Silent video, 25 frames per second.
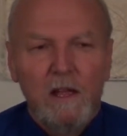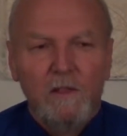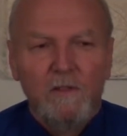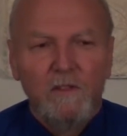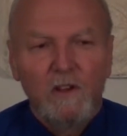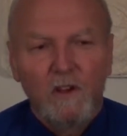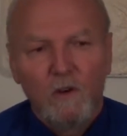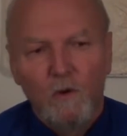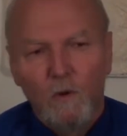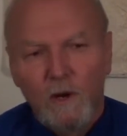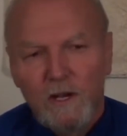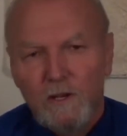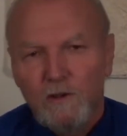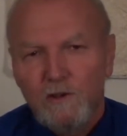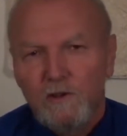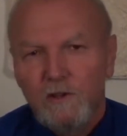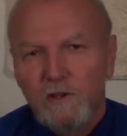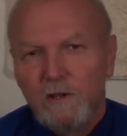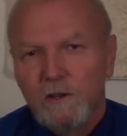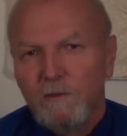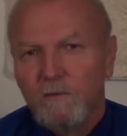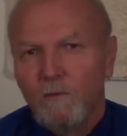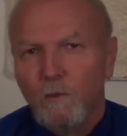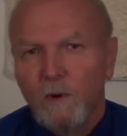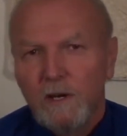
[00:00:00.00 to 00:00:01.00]
the
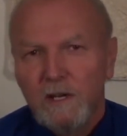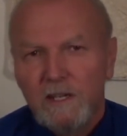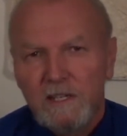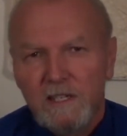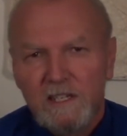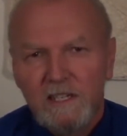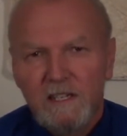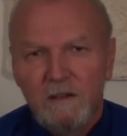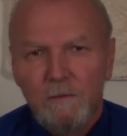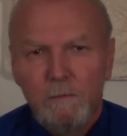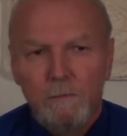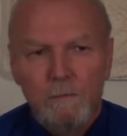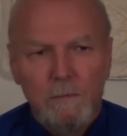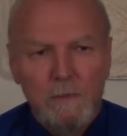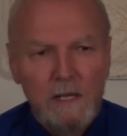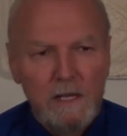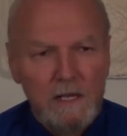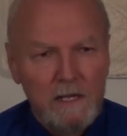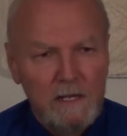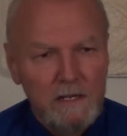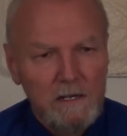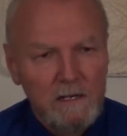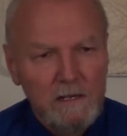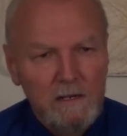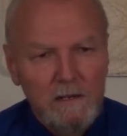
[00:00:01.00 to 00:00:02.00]
question of what does it
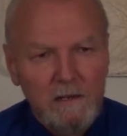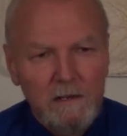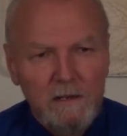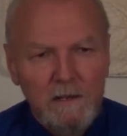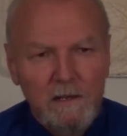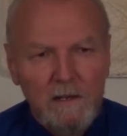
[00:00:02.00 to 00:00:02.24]
mean